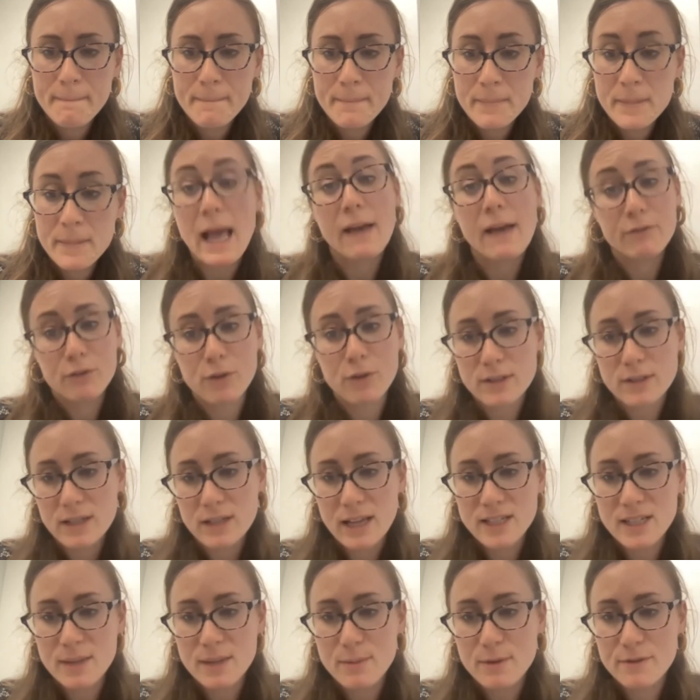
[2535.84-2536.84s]
Yeah, of course.
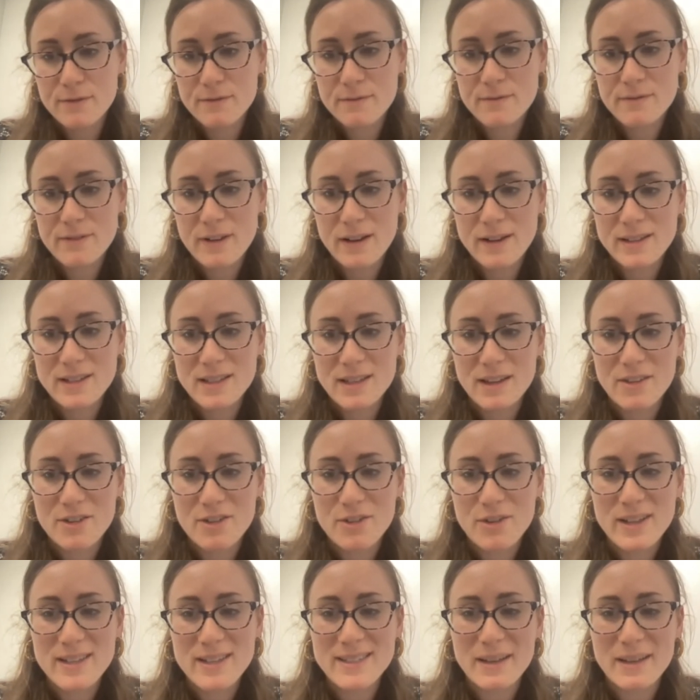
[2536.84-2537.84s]
Yeah, Shepard Fairey is another
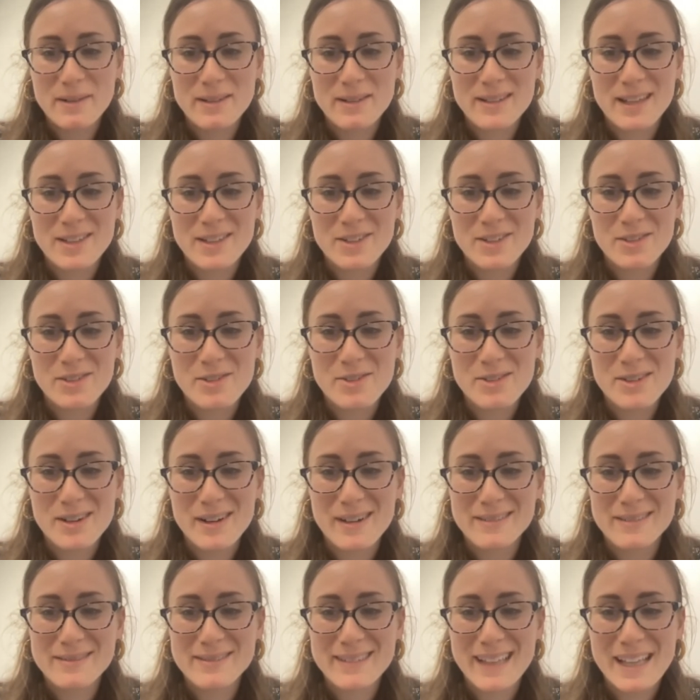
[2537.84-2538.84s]
great stencil
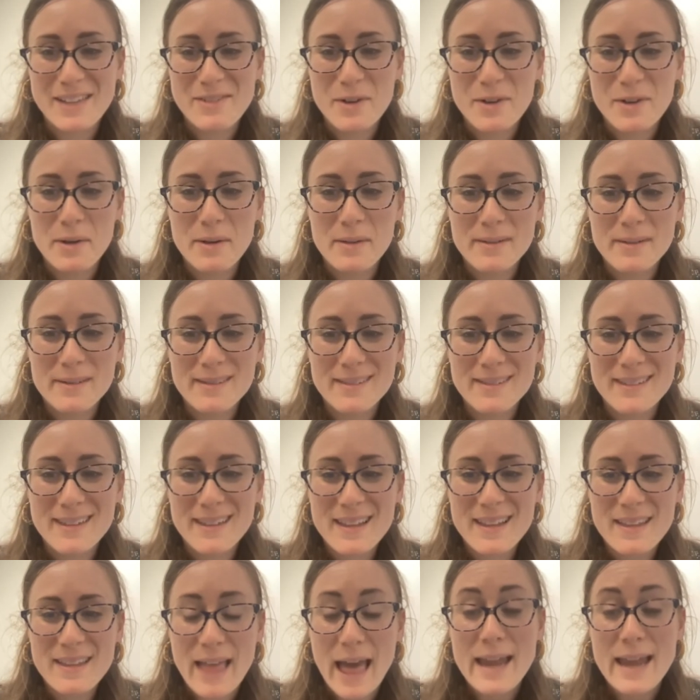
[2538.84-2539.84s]
user. Thanks for
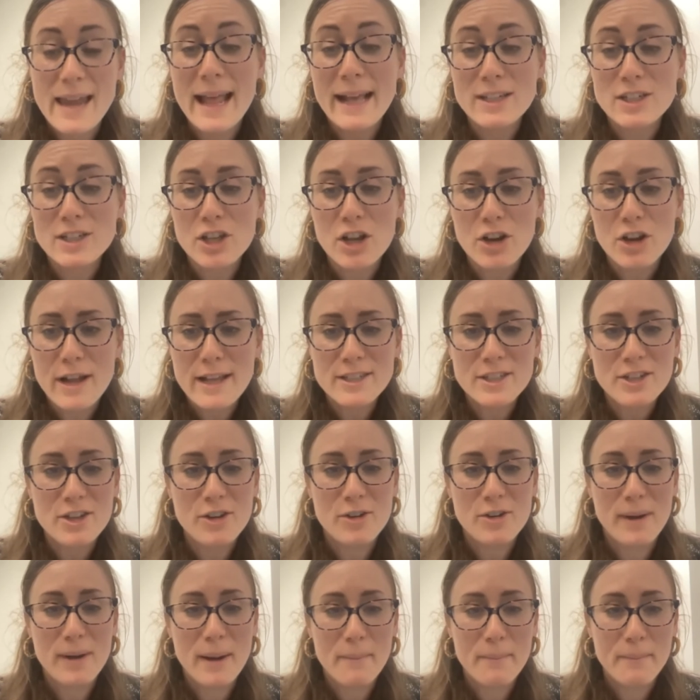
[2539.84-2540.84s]
that. And actually,
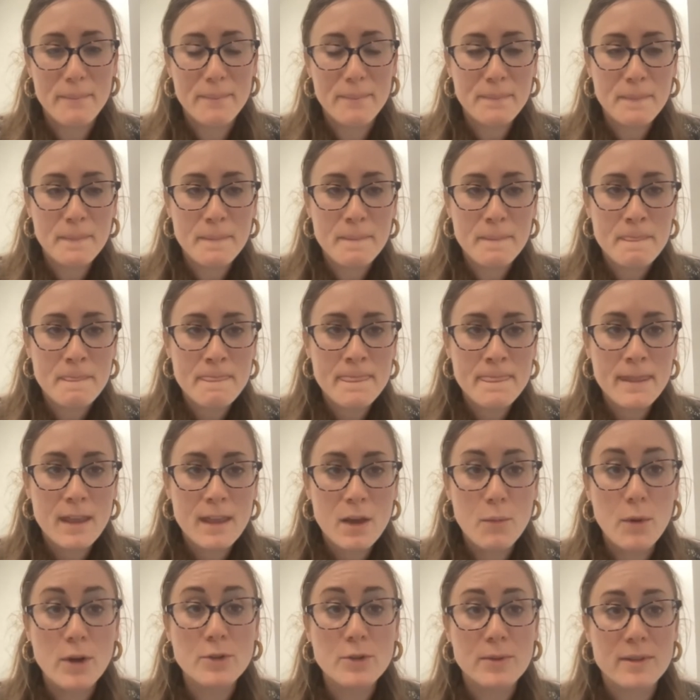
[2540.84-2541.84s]
Ernesto um,
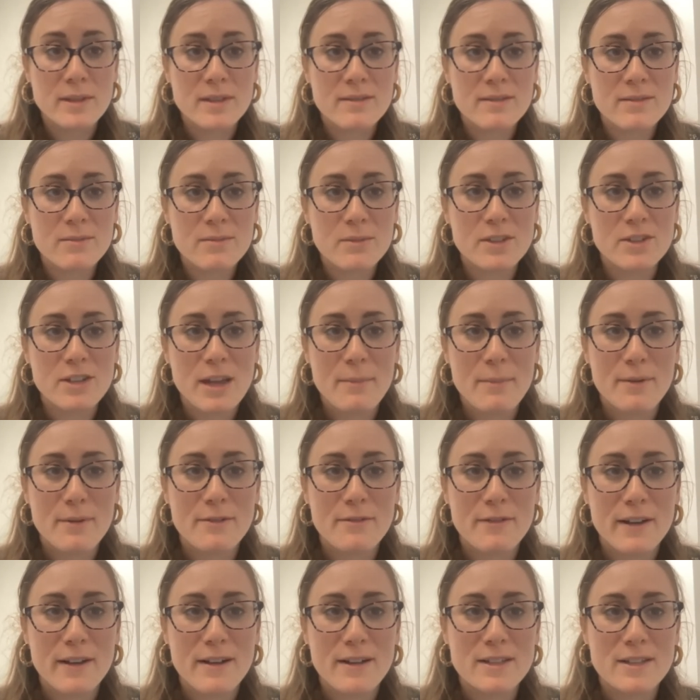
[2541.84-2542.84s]
worked with with Shepard
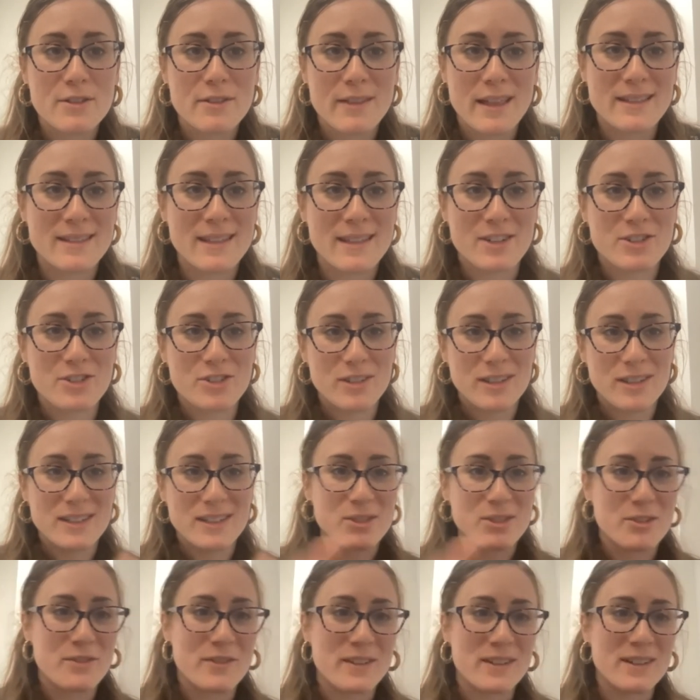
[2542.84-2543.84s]
Fairey, so that's actually
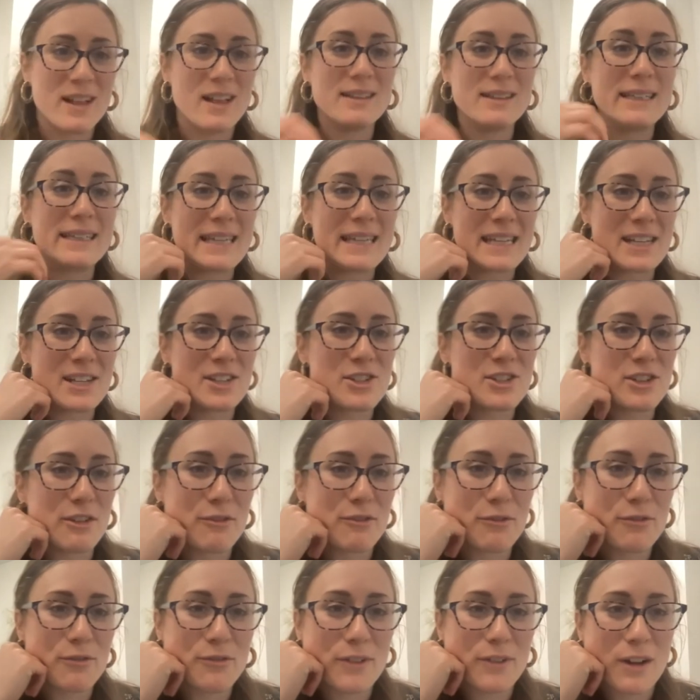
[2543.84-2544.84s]
sort of a, a lineage
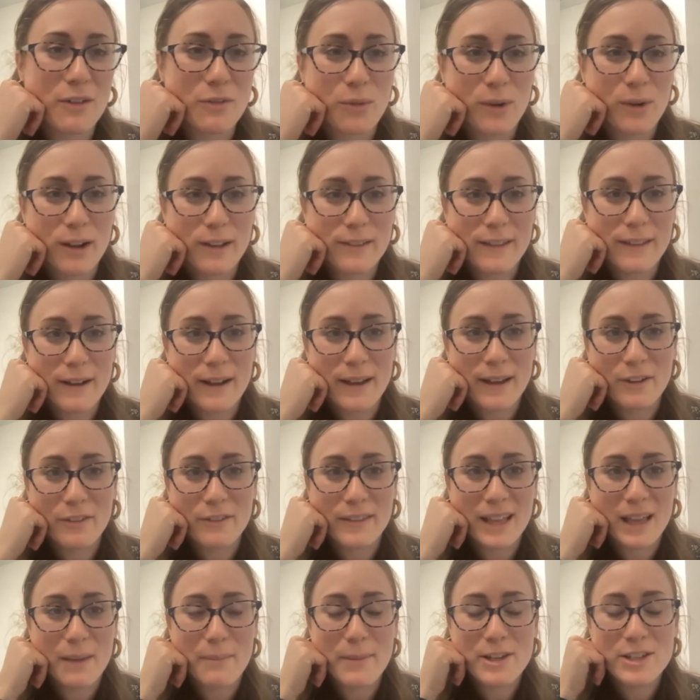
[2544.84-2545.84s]
of of work there. I don't
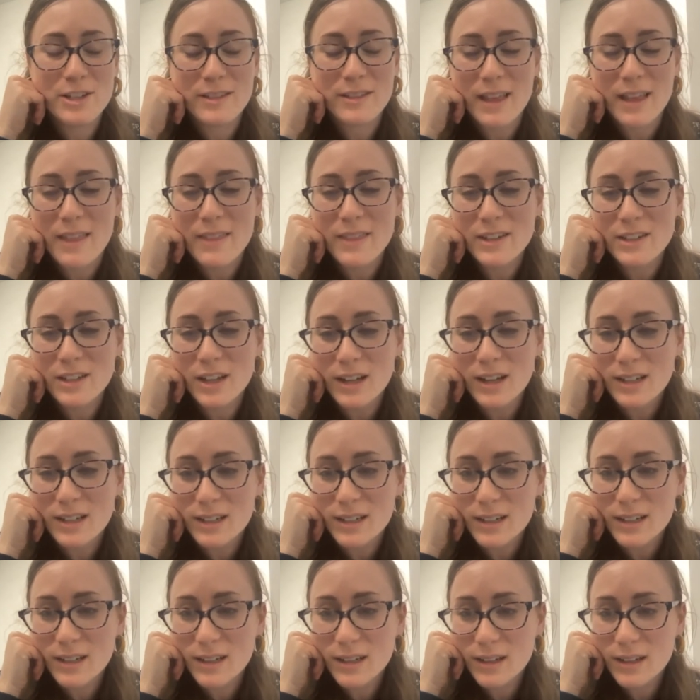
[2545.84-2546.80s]
think I mentioned that in the talk.